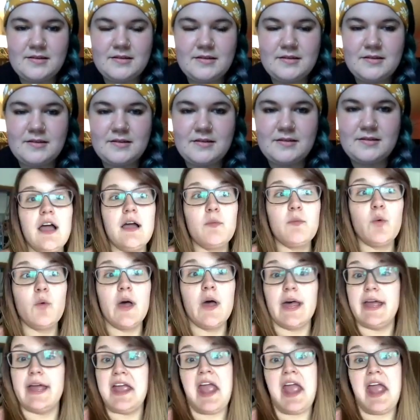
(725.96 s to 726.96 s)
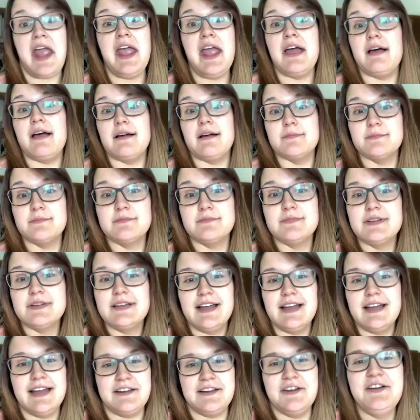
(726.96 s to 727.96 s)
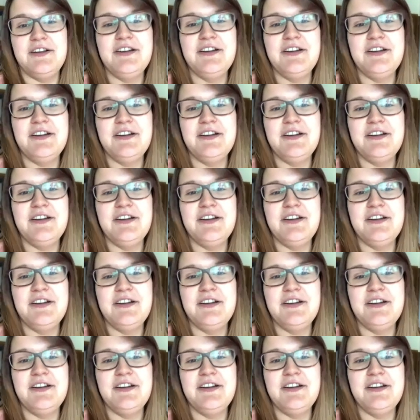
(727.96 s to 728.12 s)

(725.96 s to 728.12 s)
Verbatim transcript: Um. Well, I am. I oh.